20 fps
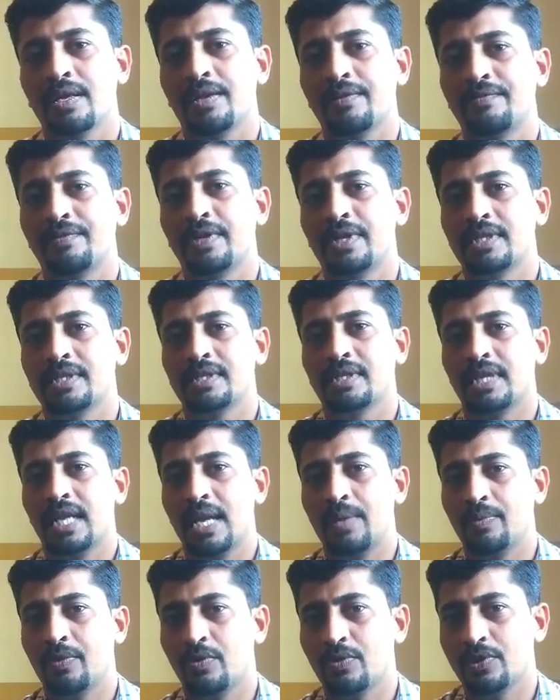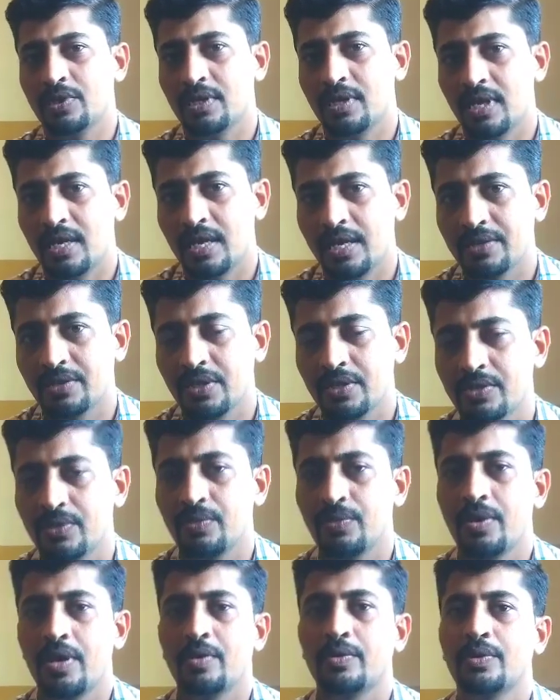If describe question arises,
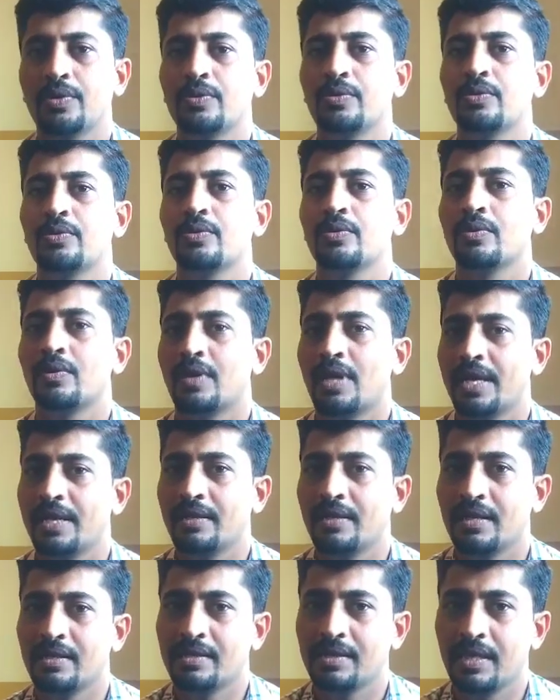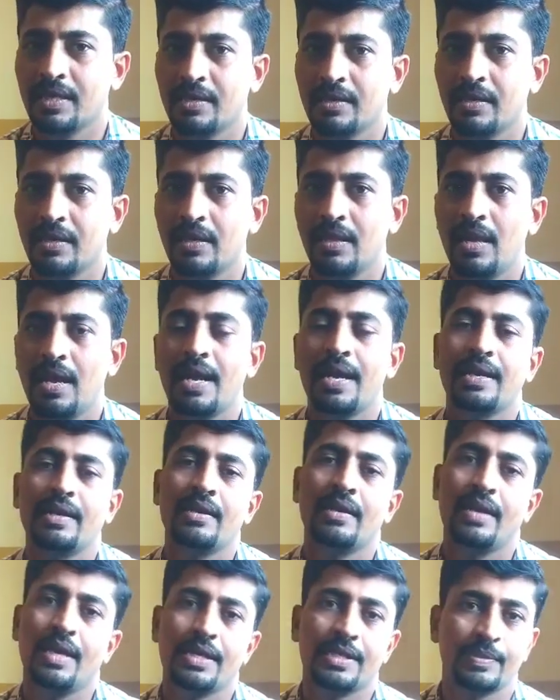we have to write that cycle
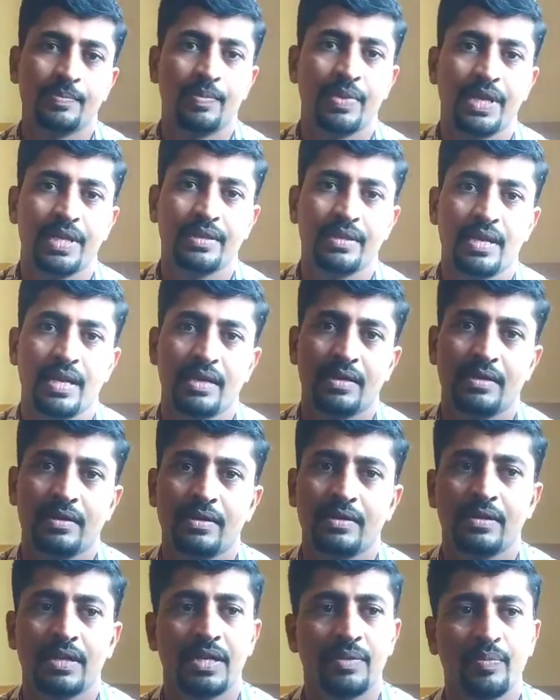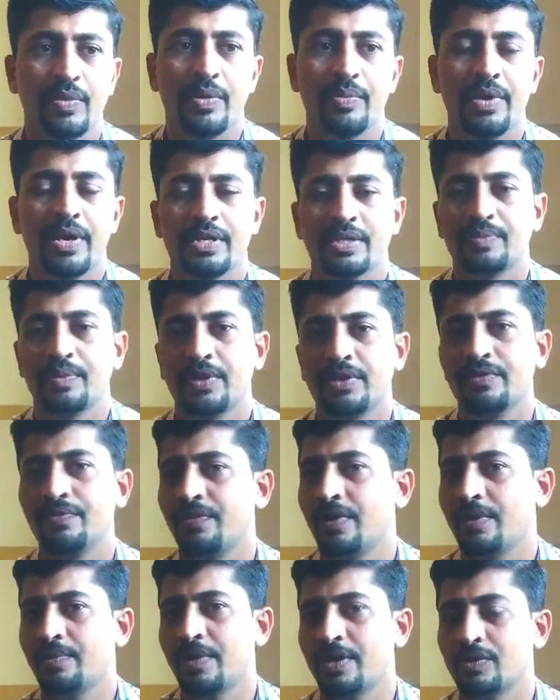and explain that. That may be asked for the
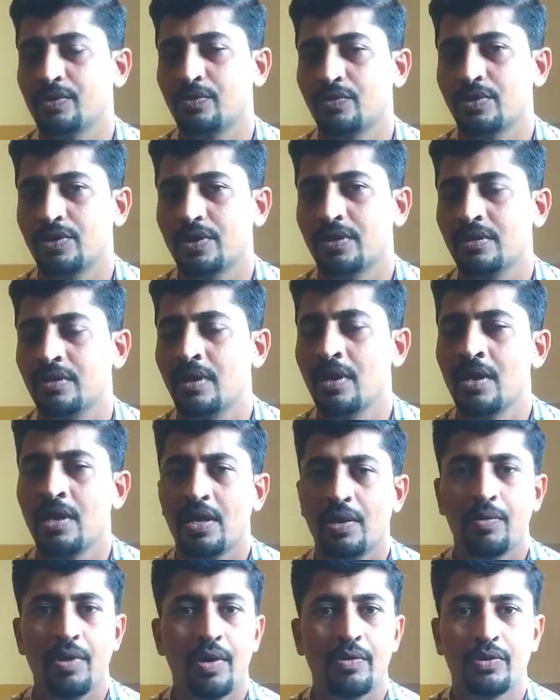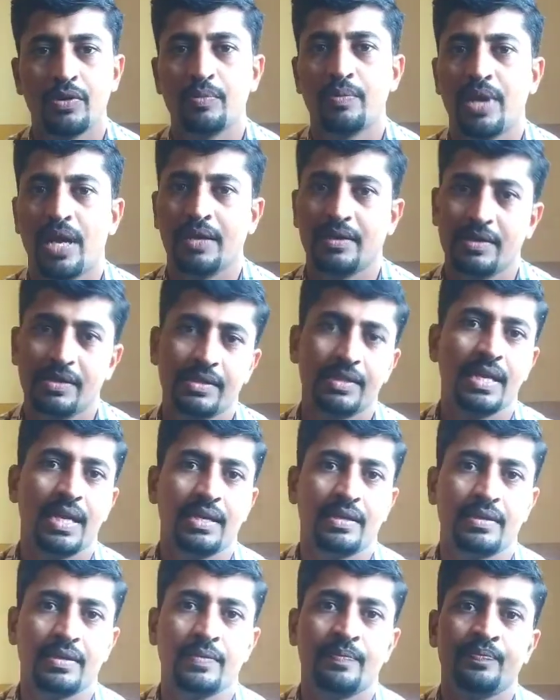5 marks question. We have to practice
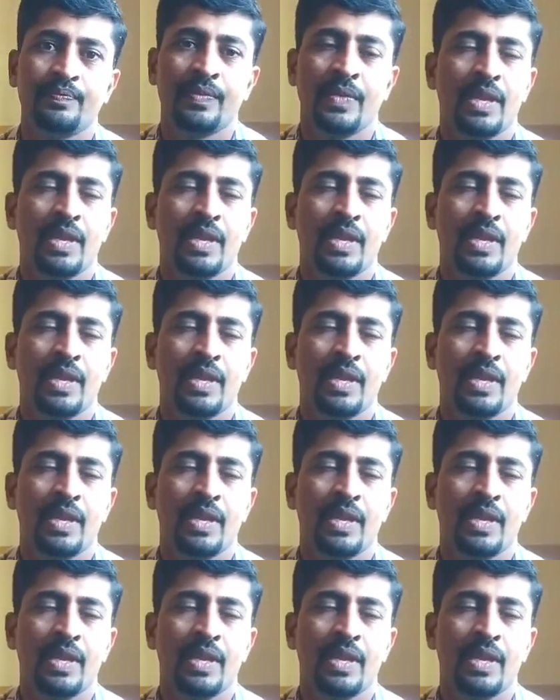that.